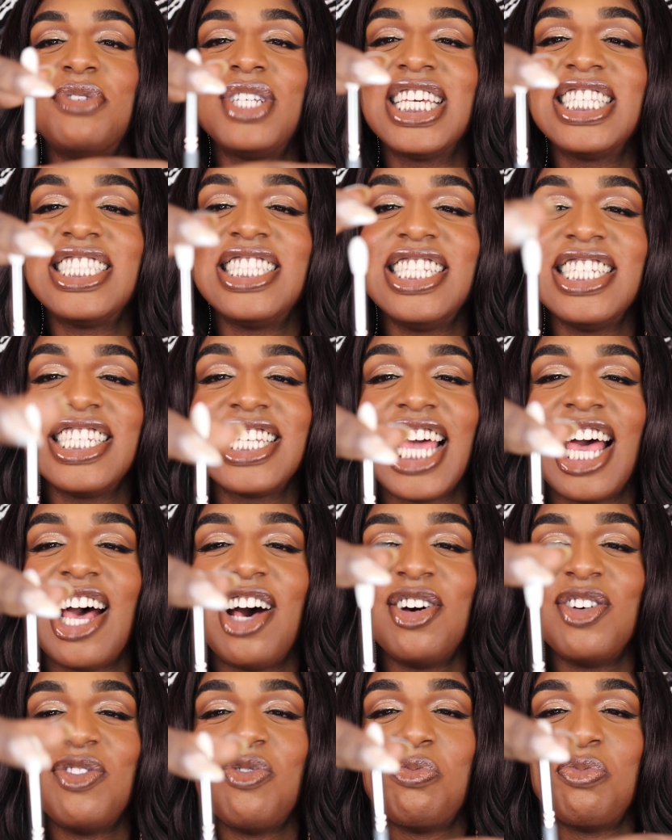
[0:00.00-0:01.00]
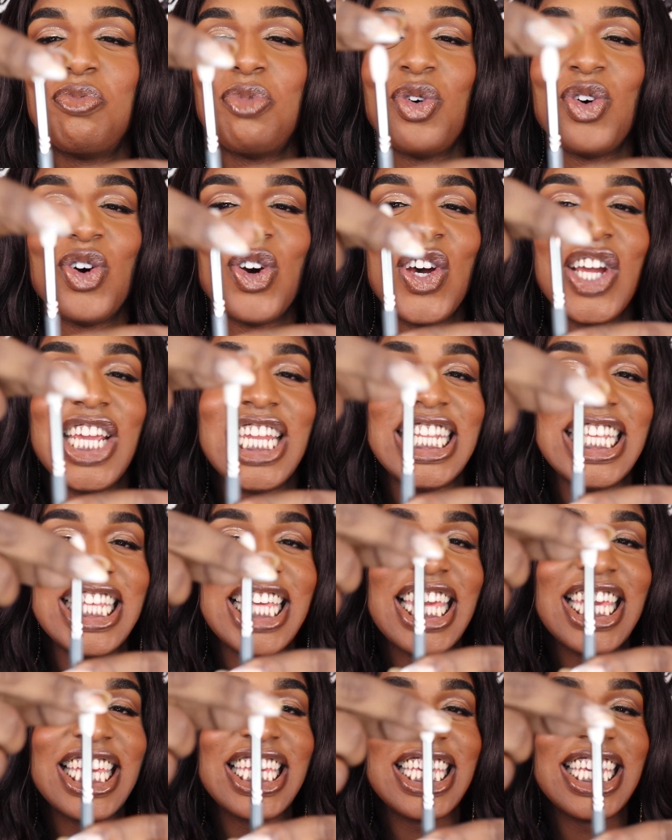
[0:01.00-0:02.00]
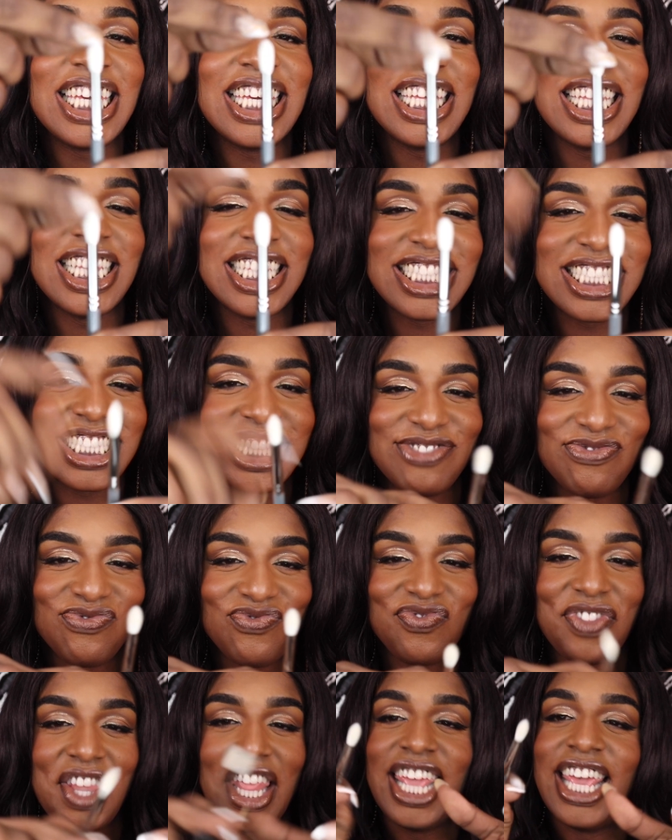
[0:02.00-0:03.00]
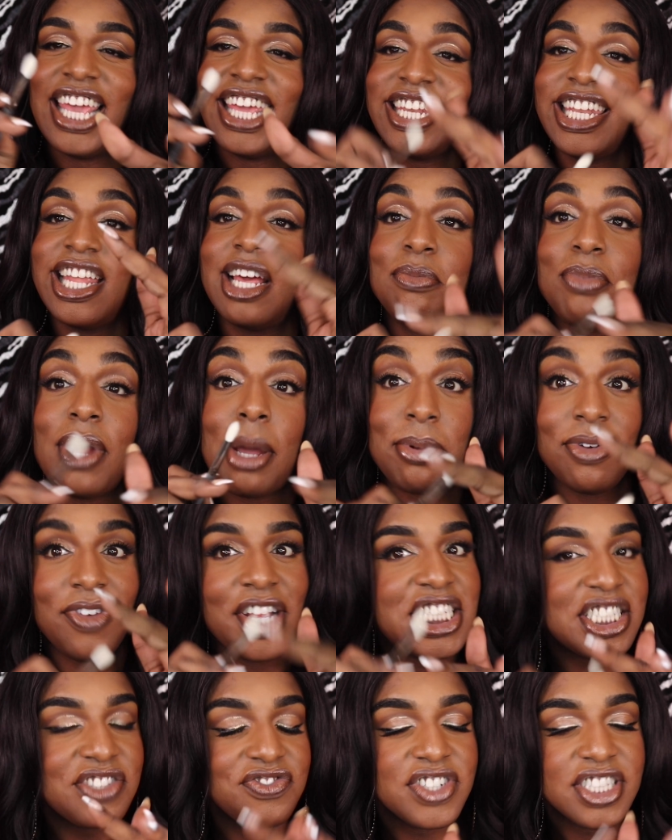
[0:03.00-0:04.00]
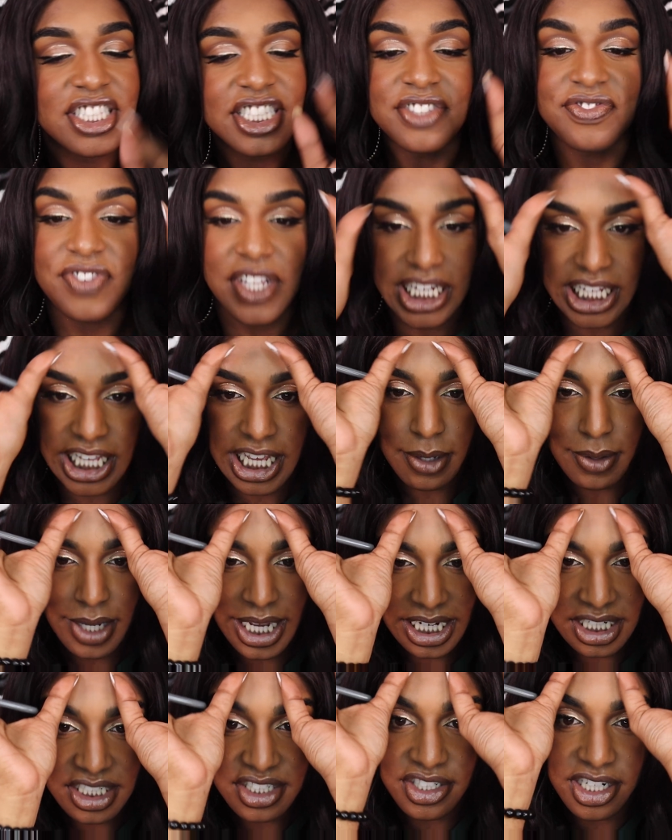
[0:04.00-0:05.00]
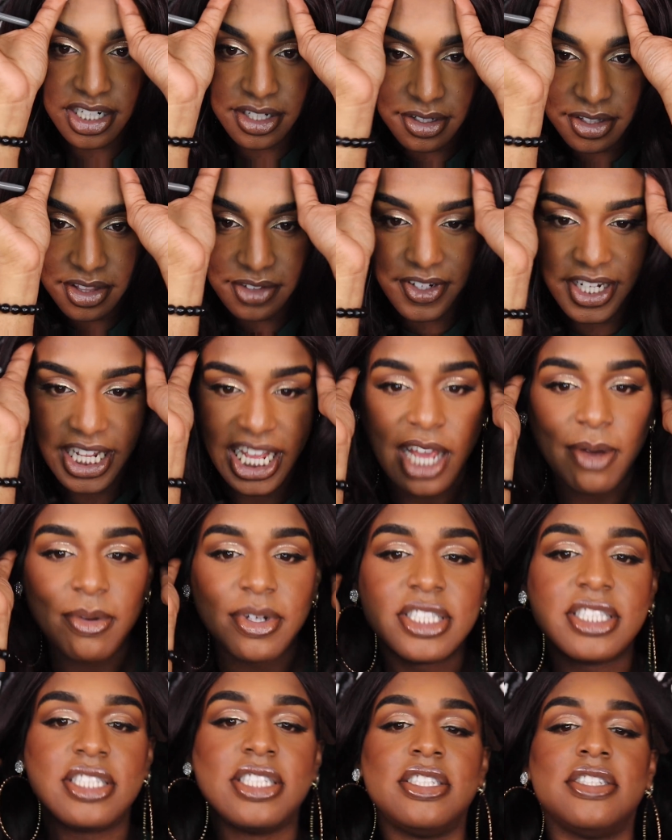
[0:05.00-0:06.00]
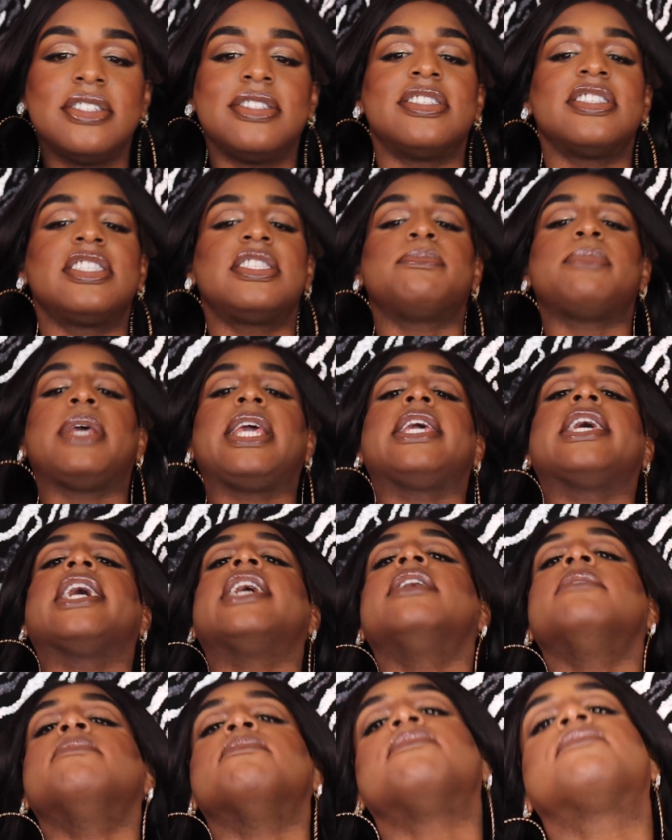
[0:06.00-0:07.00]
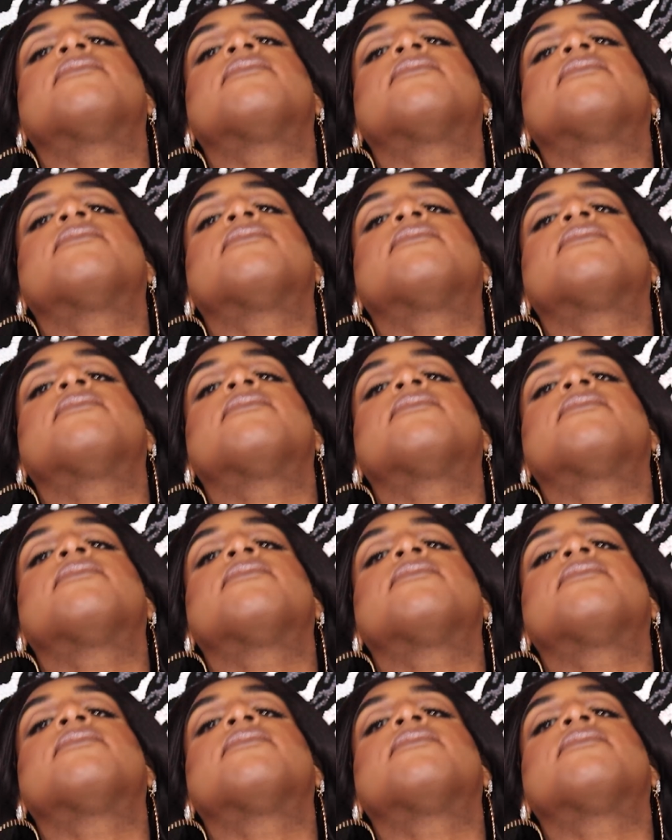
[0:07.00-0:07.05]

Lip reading: Just look how pointy it gets. Now, in preparation for this video, I struggled 3 hours to do this makeup.